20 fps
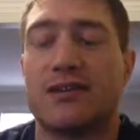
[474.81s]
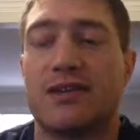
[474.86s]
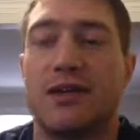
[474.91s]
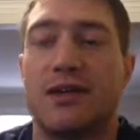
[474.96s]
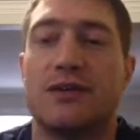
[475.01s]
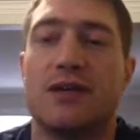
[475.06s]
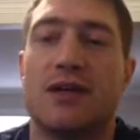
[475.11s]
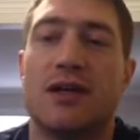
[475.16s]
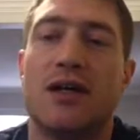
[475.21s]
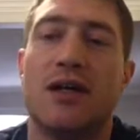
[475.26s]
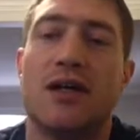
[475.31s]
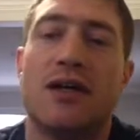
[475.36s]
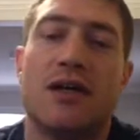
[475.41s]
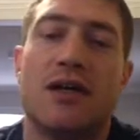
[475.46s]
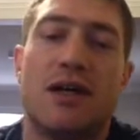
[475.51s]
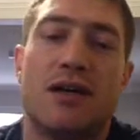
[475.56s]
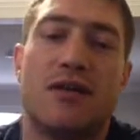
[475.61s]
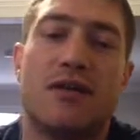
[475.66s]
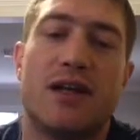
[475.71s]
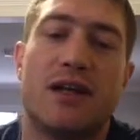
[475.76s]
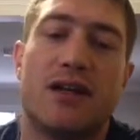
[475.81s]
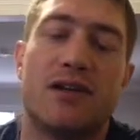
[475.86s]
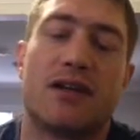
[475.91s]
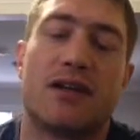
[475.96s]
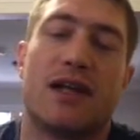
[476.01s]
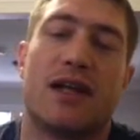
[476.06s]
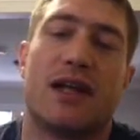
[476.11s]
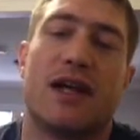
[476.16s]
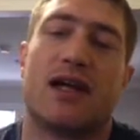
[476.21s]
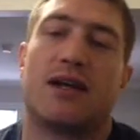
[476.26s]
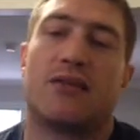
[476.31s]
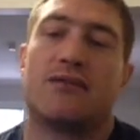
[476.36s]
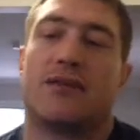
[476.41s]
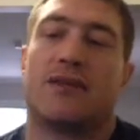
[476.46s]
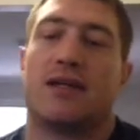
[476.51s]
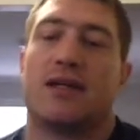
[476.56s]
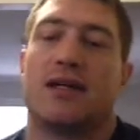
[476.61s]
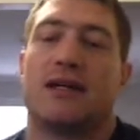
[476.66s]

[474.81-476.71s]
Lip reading: though than you'll get out of